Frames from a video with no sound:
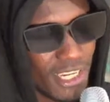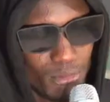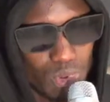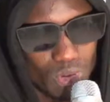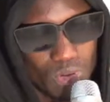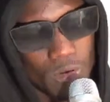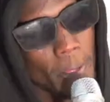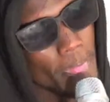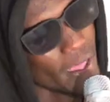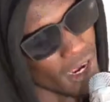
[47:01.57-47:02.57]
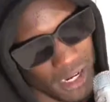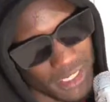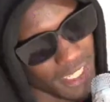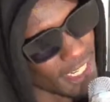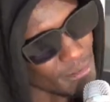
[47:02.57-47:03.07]
mbu
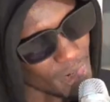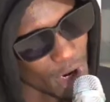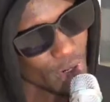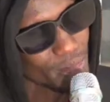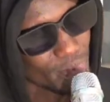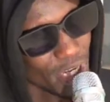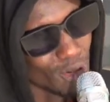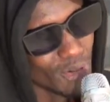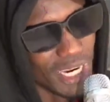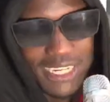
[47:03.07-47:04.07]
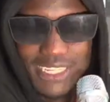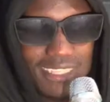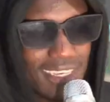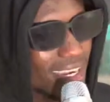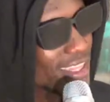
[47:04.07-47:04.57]
Taremwa Wembwe Nukandi
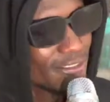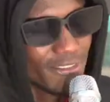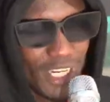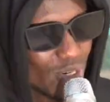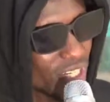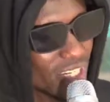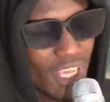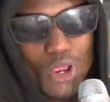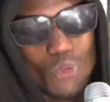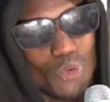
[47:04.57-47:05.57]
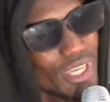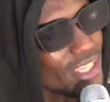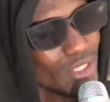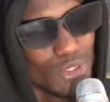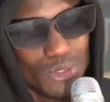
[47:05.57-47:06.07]
is another version.
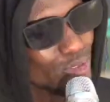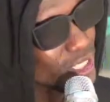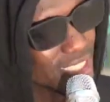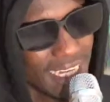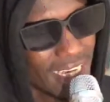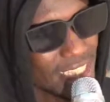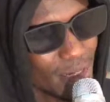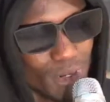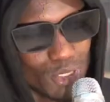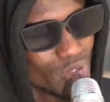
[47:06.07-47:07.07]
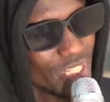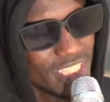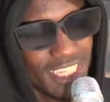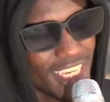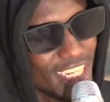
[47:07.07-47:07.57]
We don't tell us about
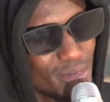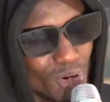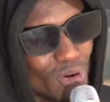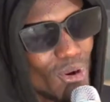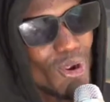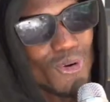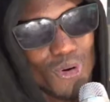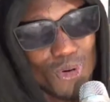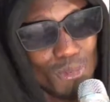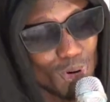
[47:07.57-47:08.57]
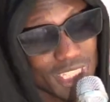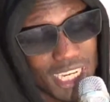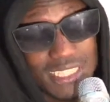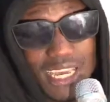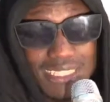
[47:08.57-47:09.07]
Reji anymore. Kongo
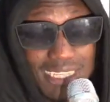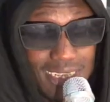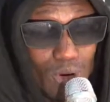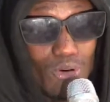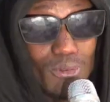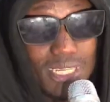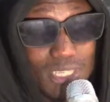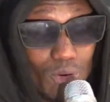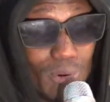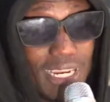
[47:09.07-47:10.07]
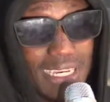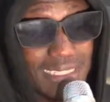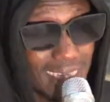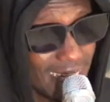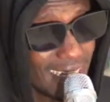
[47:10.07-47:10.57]
Mojaz Ajerzo Kubasa Kubana
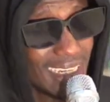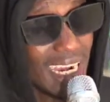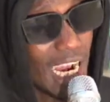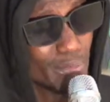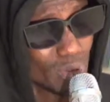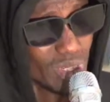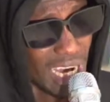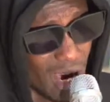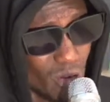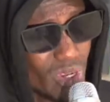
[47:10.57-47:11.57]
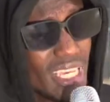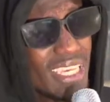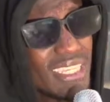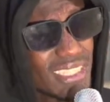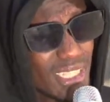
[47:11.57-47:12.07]
standing up to now.
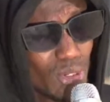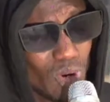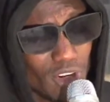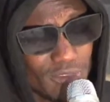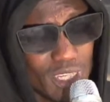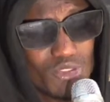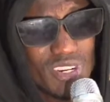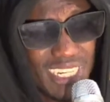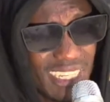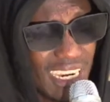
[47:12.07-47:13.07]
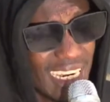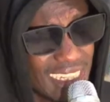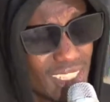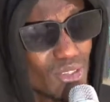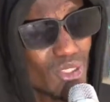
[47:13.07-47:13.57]
He's still one of the trending
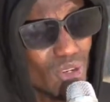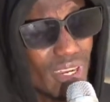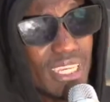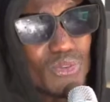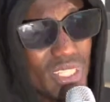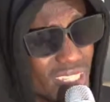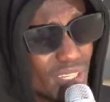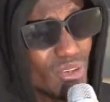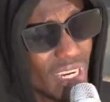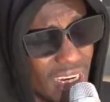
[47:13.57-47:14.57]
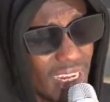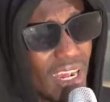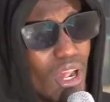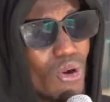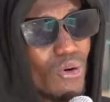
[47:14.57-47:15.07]
artists, not only in Western Uganda.
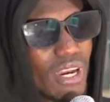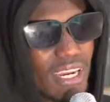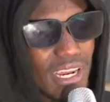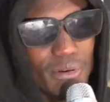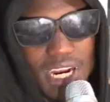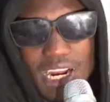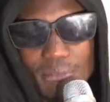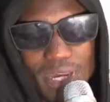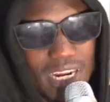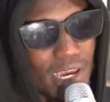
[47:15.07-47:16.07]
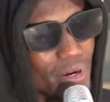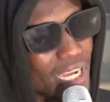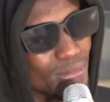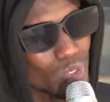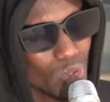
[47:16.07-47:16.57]
Kongana Naba Kamparana
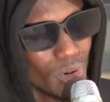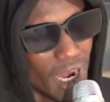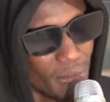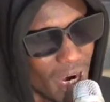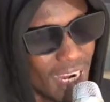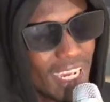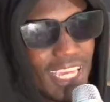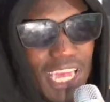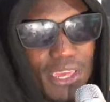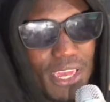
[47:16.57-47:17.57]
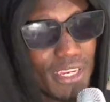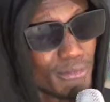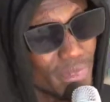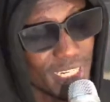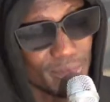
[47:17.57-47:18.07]
Bagam Sobhama
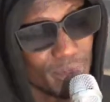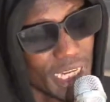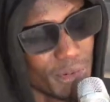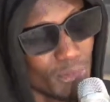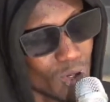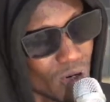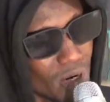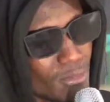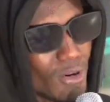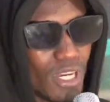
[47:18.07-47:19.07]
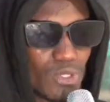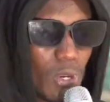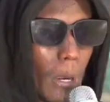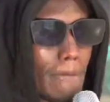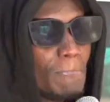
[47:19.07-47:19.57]
Numbani Mbireba Munonga Munonga.
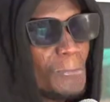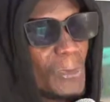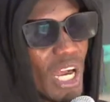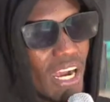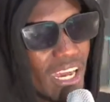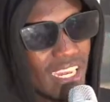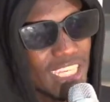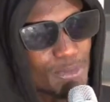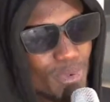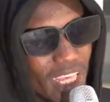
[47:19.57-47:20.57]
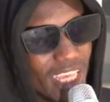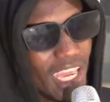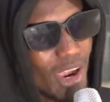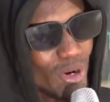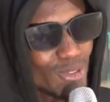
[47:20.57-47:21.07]
So let's play
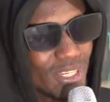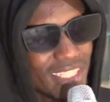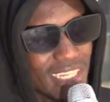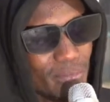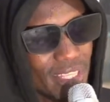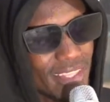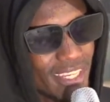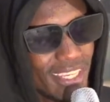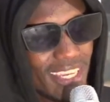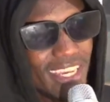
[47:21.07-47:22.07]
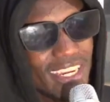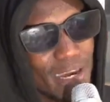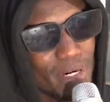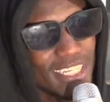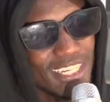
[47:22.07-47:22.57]
our today's number 3,
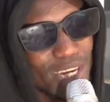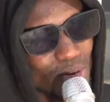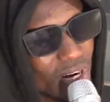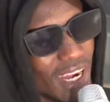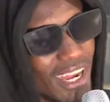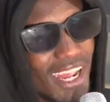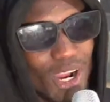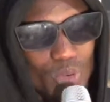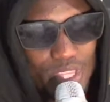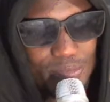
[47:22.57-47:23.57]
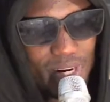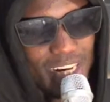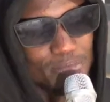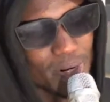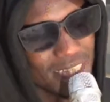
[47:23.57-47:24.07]
Naba Ningaruka, with
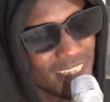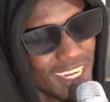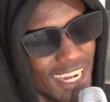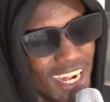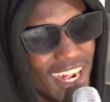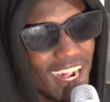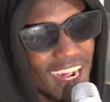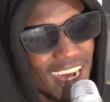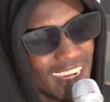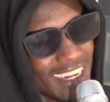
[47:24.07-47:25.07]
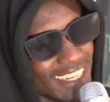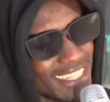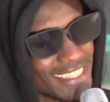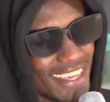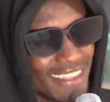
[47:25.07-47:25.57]
my partner
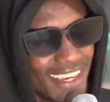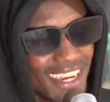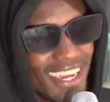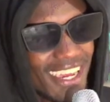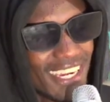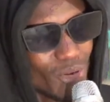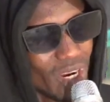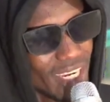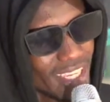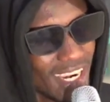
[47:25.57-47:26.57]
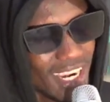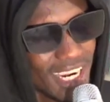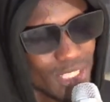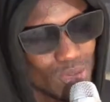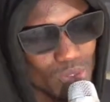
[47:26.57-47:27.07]
Gladys Heather Nawaria
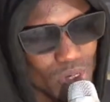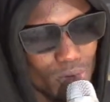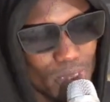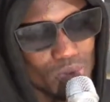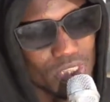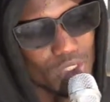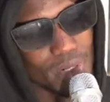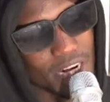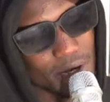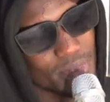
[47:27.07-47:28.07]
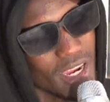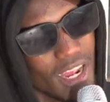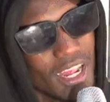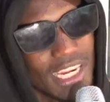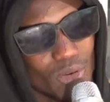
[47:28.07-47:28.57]
Haka Zakuban Tujan Tubagambera,
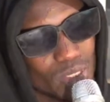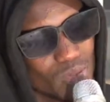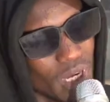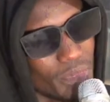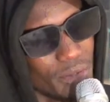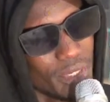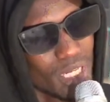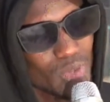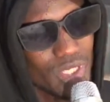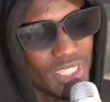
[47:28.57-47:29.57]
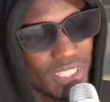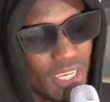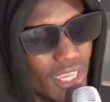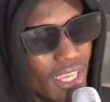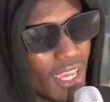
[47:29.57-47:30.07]
Nawatu Gambrebia
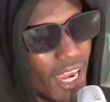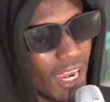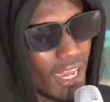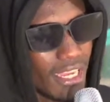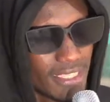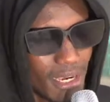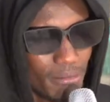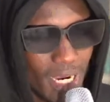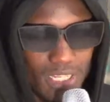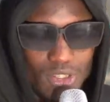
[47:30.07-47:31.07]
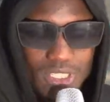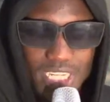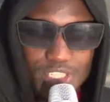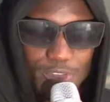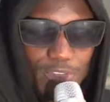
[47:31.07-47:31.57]
Twinire. Let's come back. Don't
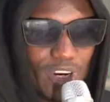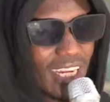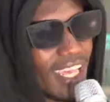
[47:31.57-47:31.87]
touch your phone